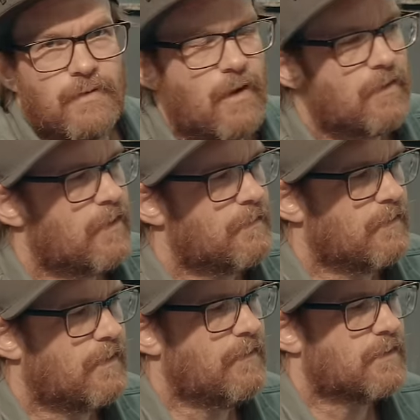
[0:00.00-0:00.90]
retarder up
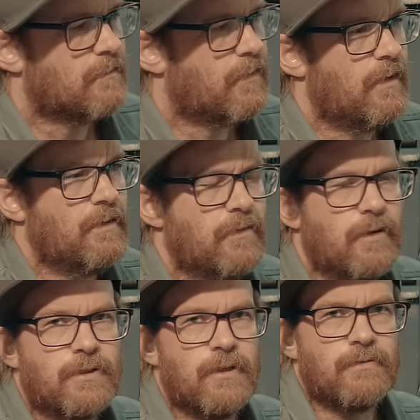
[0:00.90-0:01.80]
to give it some more
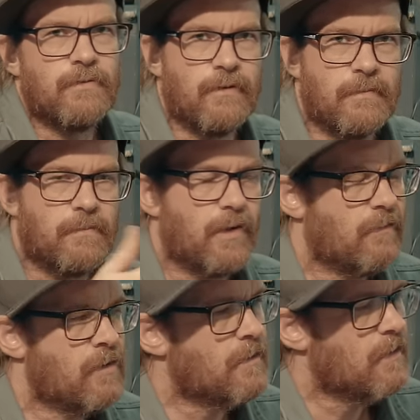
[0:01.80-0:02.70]
inertia to
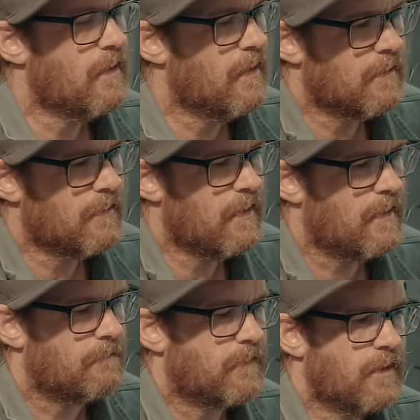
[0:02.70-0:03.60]
play with. And
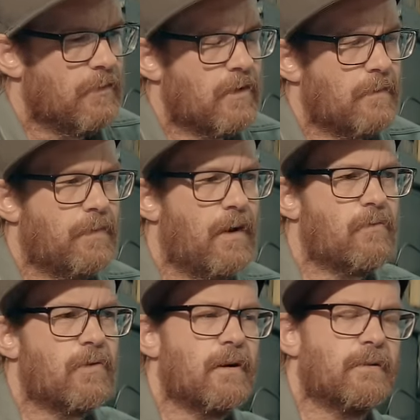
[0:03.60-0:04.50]
then hook up
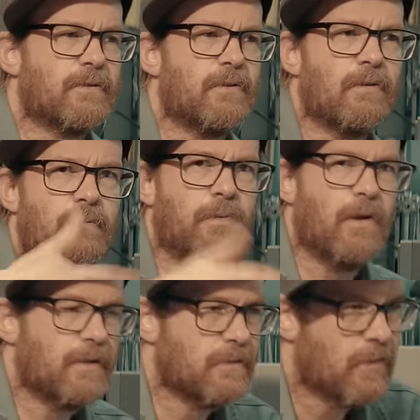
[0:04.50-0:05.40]
power and start
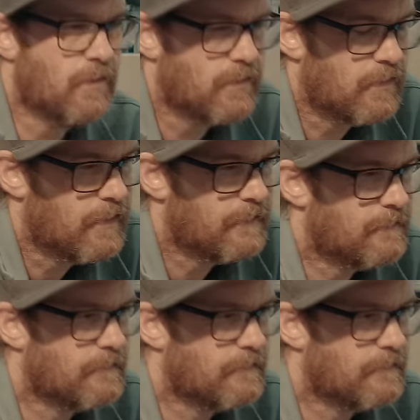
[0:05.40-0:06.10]
applying some load.